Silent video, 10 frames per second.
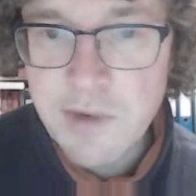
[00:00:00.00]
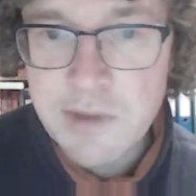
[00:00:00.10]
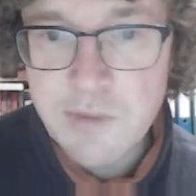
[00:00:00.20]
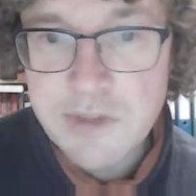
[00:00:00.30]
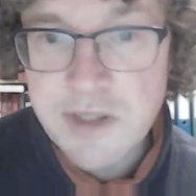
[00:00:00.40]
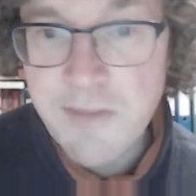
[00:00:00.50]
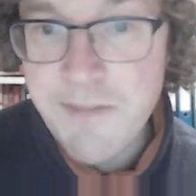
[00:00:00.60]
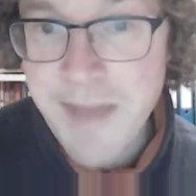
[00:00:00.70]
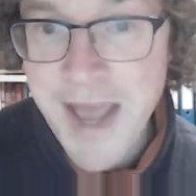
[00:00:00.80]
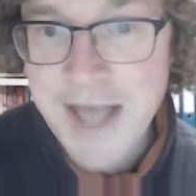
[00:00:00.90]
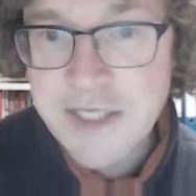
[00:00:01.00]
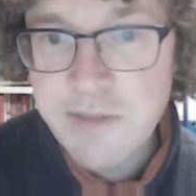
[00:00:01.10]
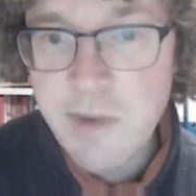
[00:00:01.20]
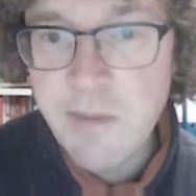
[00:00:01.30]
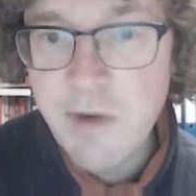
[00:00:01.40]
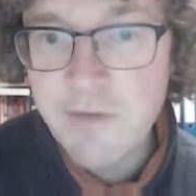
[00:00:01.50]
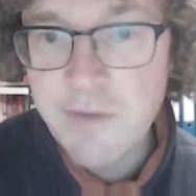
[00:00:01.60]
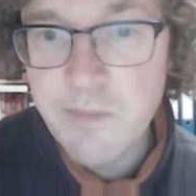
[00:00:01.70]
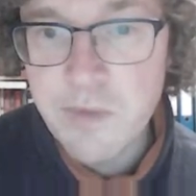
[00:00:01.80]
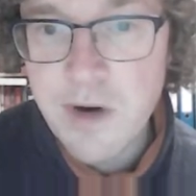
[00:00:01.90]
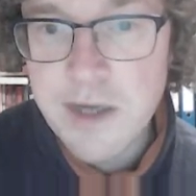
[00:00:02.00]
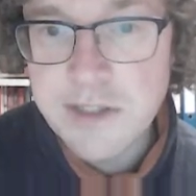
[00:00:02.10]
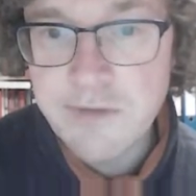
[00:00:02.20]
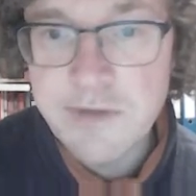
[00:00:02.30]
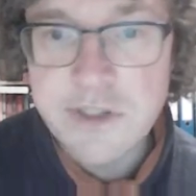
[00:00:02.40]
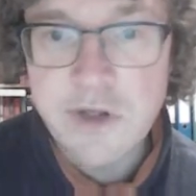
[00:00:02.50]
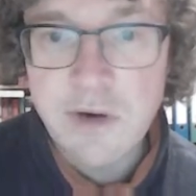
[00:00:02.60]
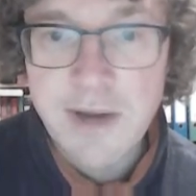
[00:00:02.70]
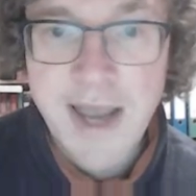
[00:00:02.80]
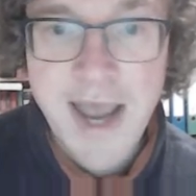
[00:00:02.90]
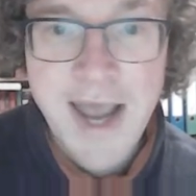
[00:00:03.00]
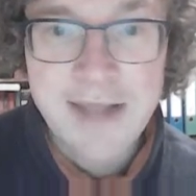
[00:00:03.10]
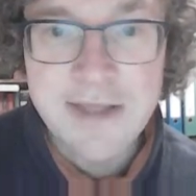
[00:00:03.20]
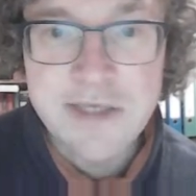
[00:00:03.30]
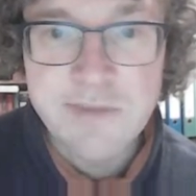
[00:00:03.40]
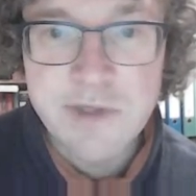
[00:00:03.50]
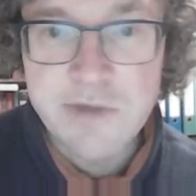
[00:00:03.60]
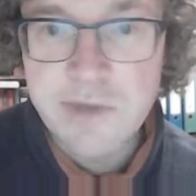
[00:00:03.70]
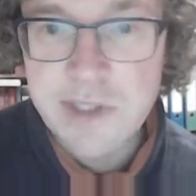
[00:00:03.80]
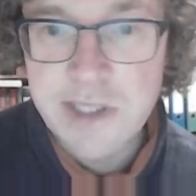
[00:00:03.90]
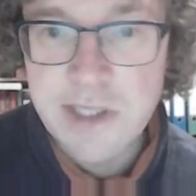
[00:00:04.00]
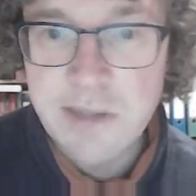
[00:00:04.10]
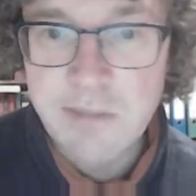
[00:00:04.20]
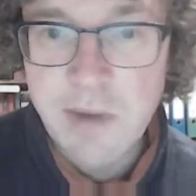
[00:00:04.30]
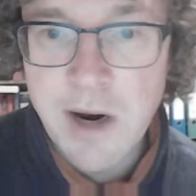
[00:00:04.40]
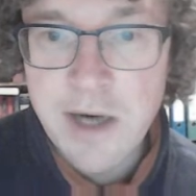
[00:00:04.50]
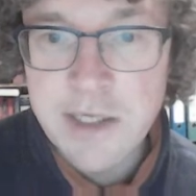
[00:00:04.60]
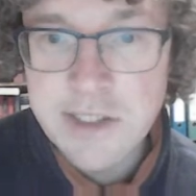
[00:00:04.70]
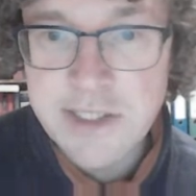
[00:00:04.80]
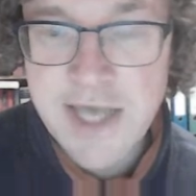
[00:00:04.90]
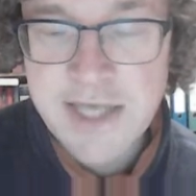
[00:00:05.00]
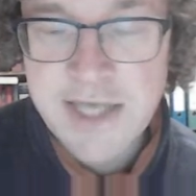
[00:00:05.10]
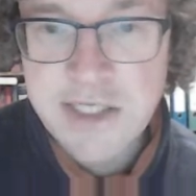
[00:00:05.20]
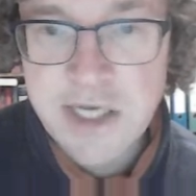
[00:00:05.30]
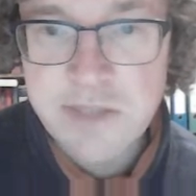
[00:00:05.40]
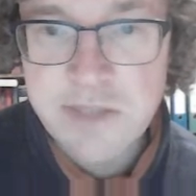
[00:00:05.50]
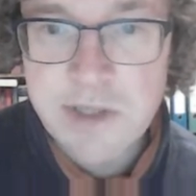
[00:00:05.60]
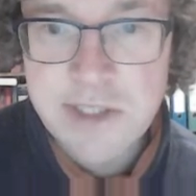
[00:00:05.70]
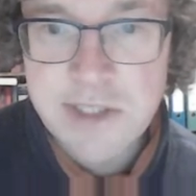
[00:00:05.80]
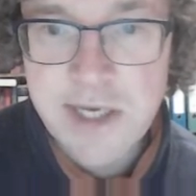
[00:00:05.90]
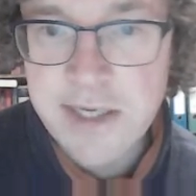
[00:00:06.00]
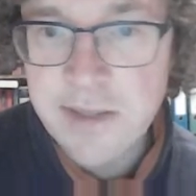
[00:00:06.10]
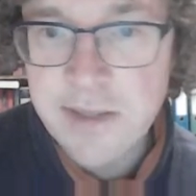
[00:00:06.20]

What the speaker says: Well, it was the maximum of the price of the stock at this maturity minus the exercise price K,